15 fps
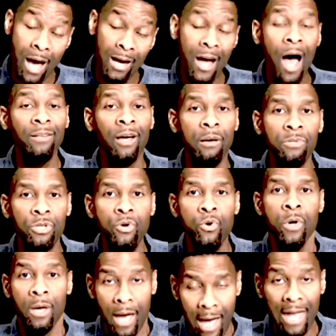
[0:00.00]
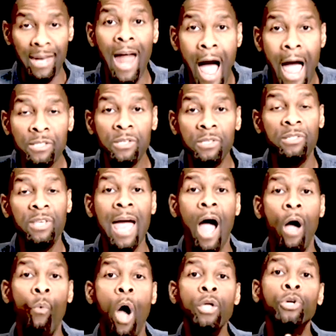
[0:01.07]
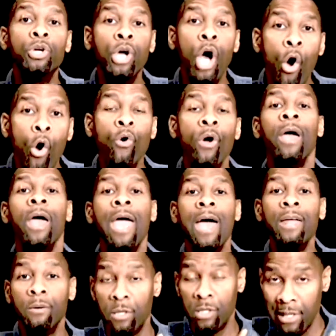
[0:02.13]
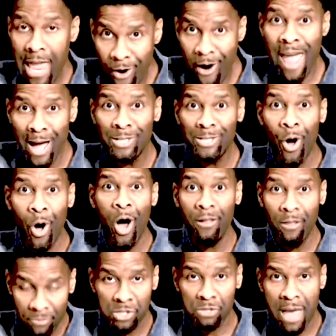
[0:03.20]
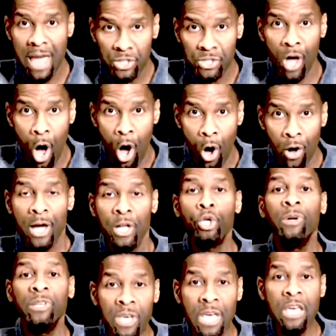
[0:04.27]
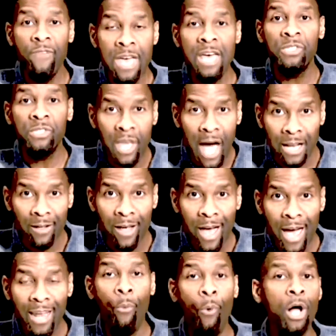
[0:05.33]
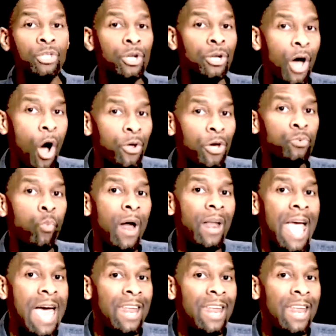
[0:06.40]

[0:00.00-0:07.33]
uh, God comes to Ananias and says, Hey, I want you to go and lay your hands hands on this man Saul to receive his sight. And I want you to notice what